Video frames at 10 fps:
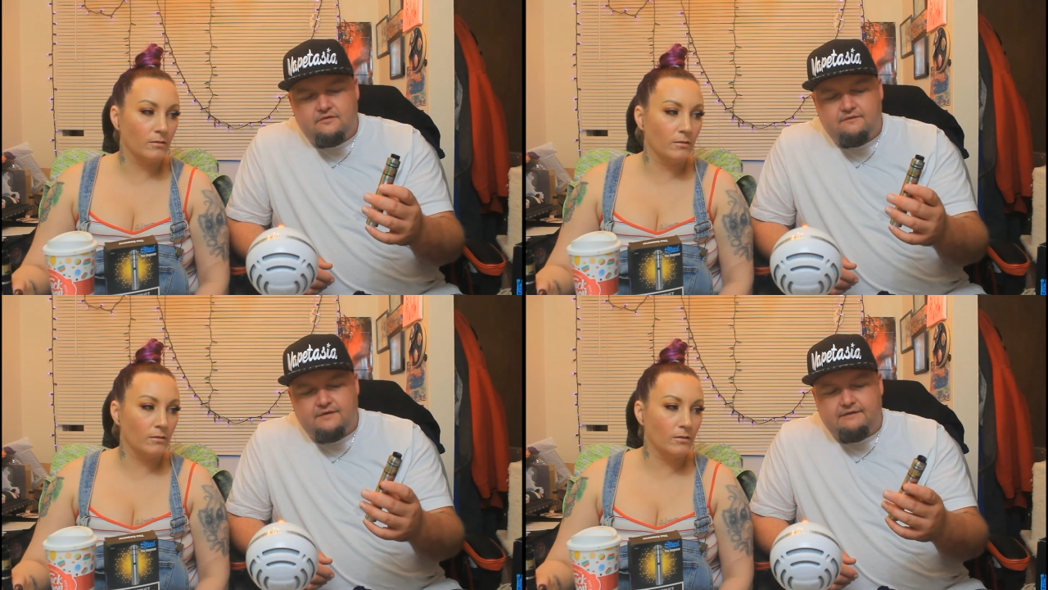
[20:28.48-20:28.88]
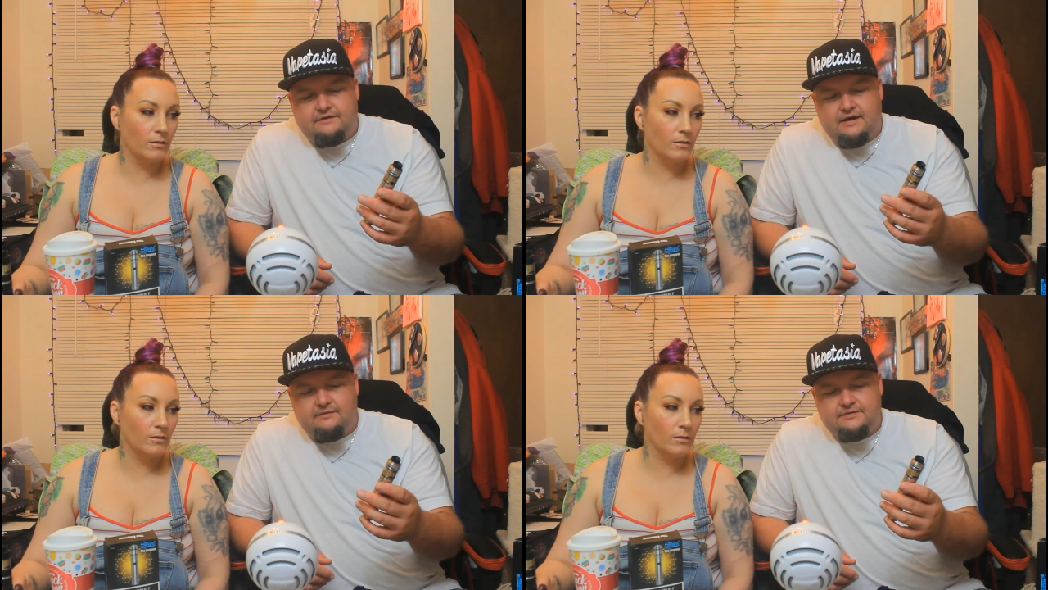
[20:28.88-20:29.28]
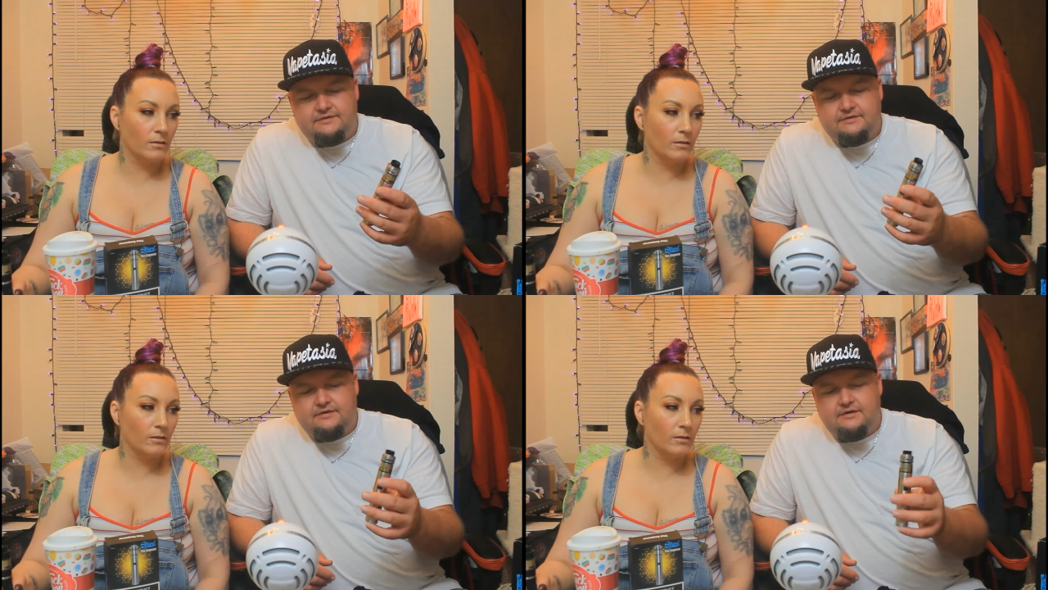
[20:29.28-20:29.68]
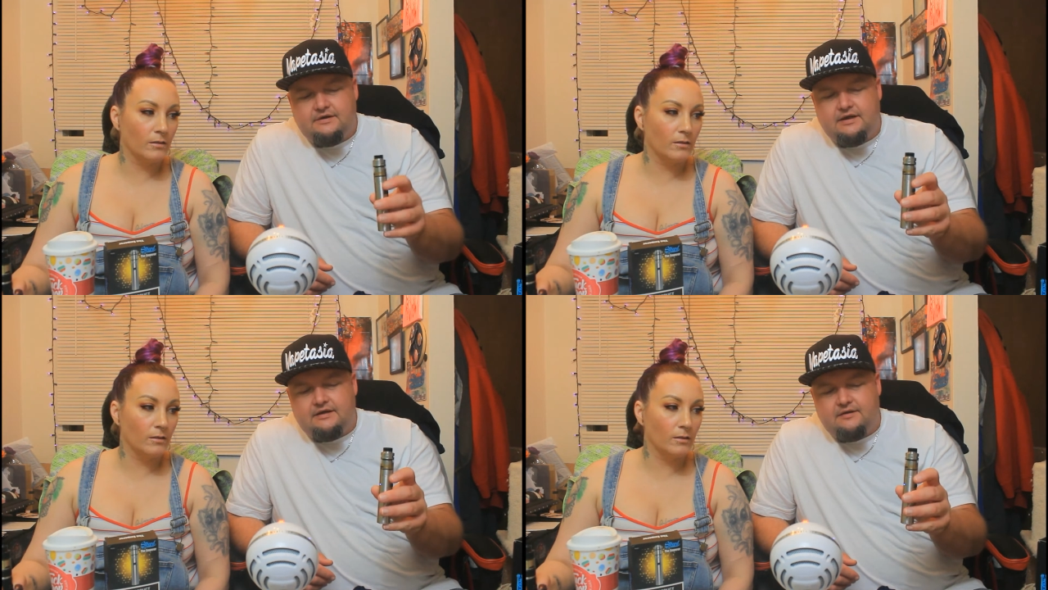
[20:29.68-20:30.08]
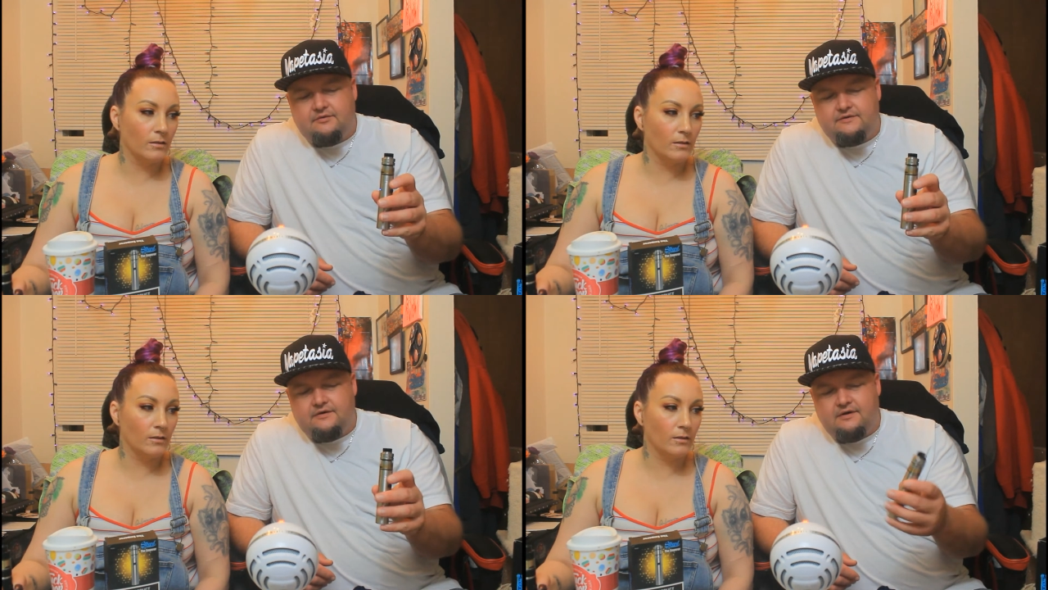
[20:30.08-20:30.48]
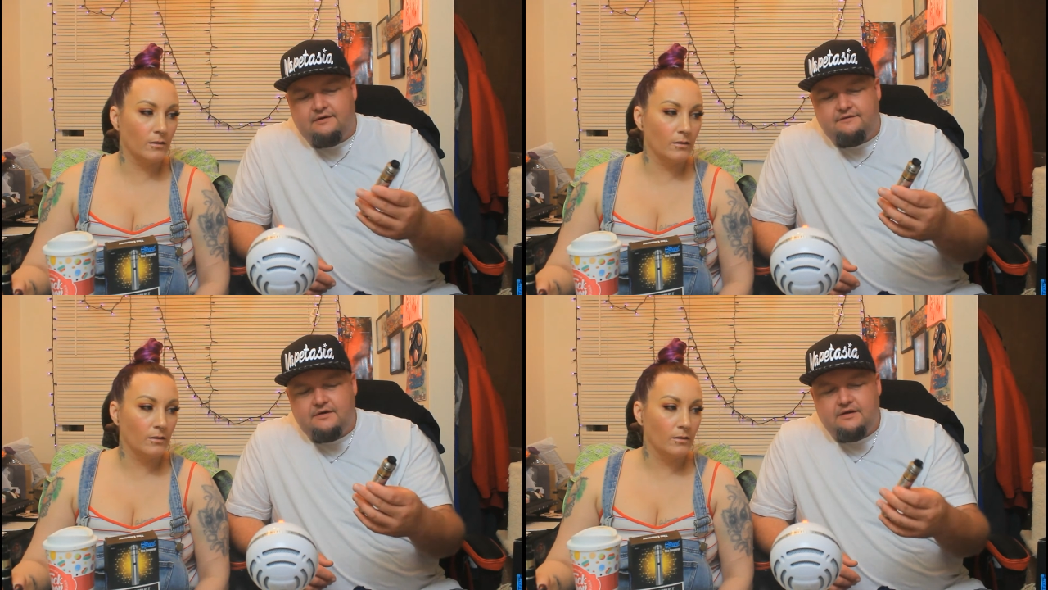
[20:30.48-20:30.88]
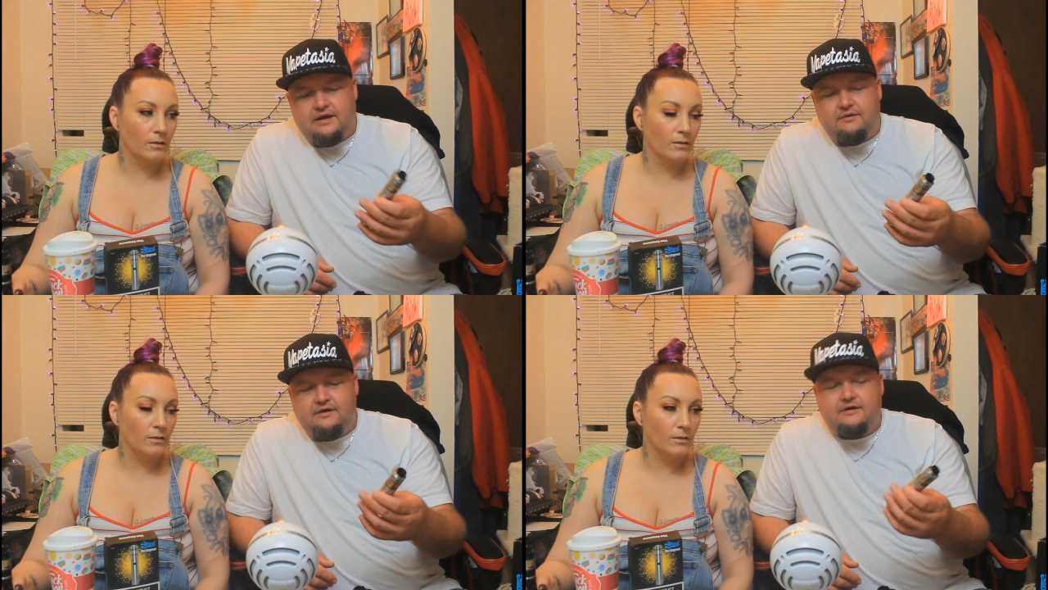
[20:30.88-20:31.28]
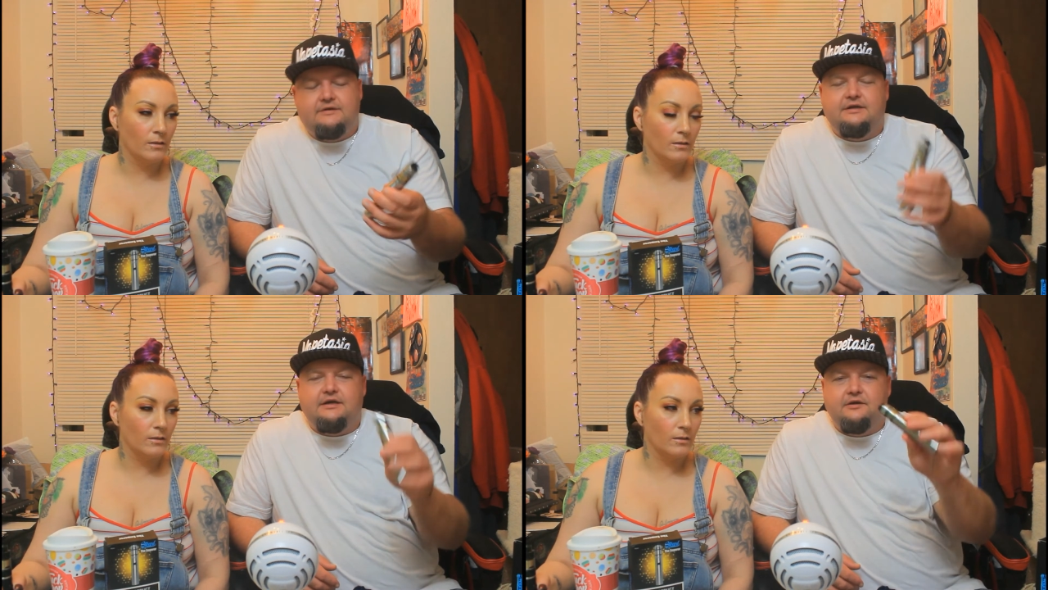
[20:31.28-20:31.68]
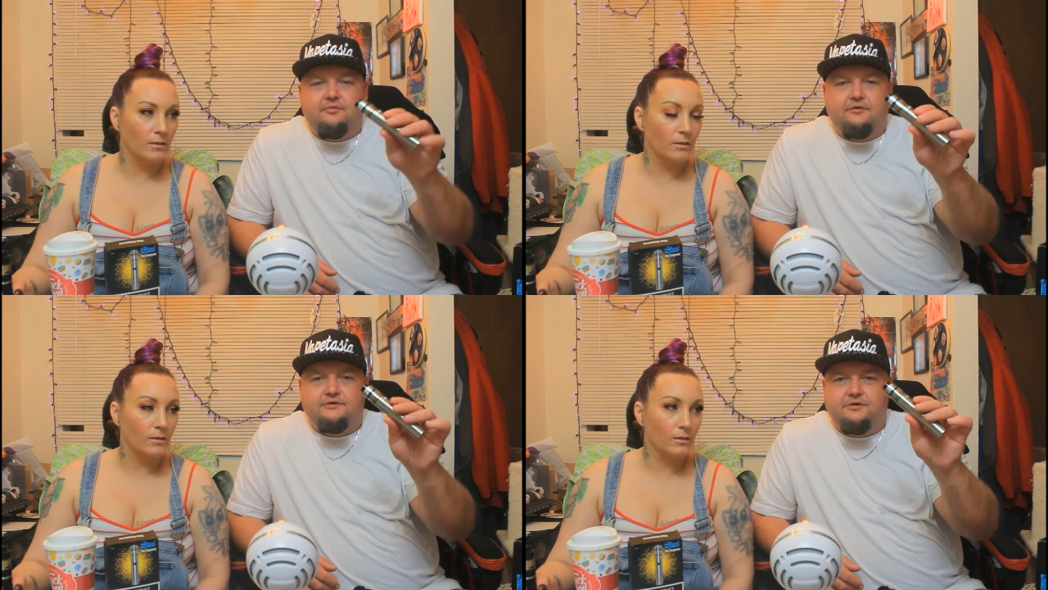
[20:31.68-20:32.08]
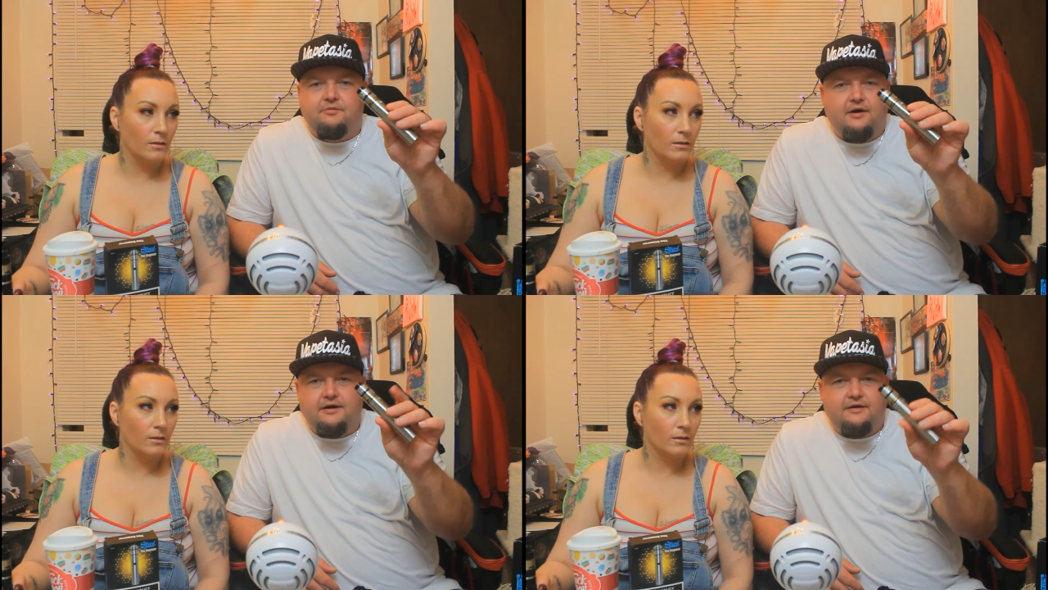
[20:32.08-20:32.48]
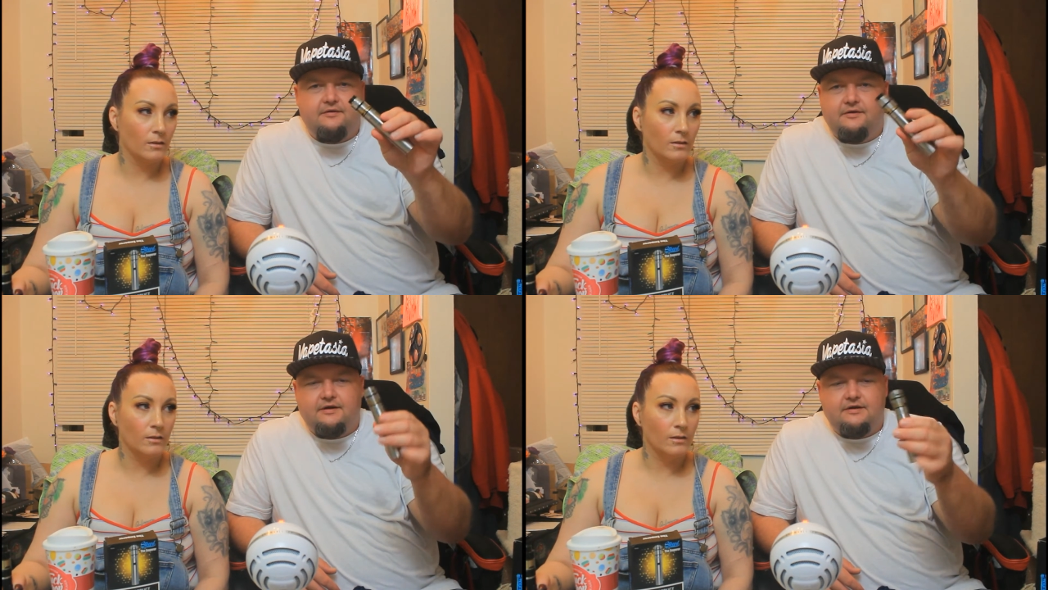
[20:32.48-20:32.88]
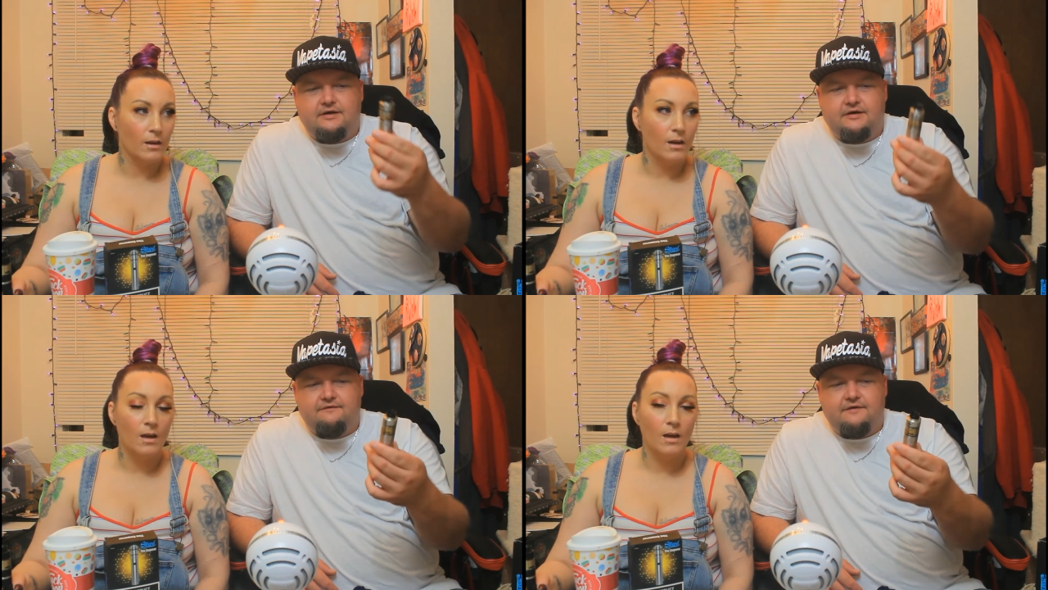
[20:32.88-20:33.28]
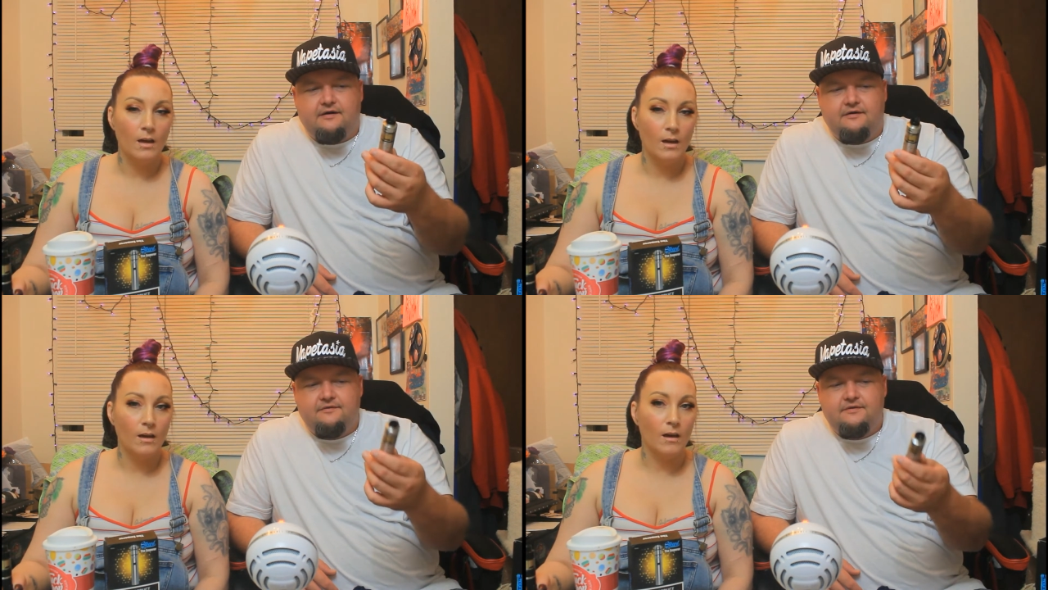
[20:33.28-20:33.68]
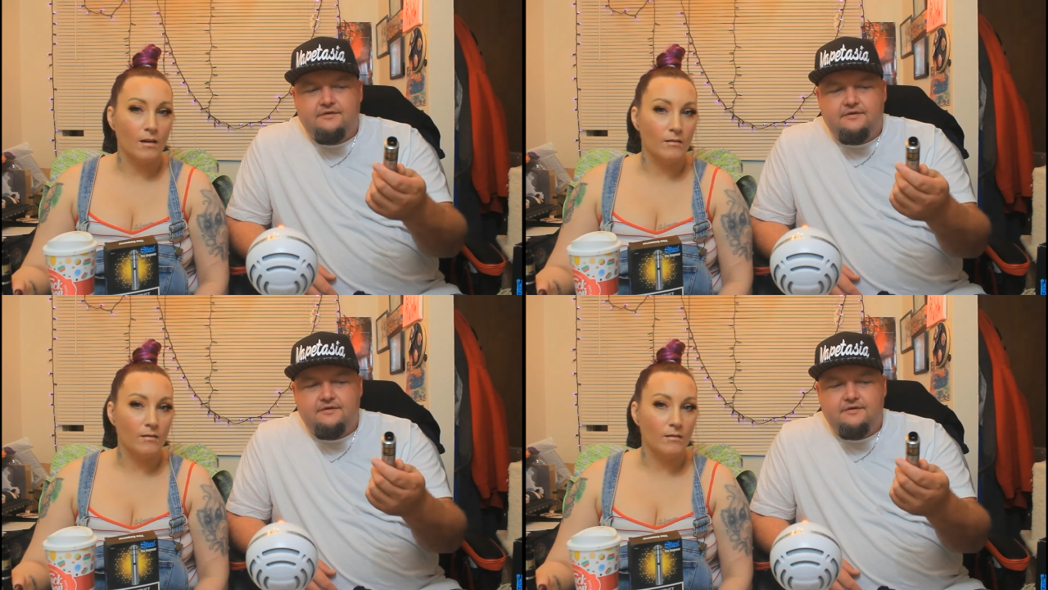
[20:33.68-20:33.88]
Speaker 1: five times, and it will turn off. That way you can stick in your purse or your pocket, and it's not gonna fire. Yeah.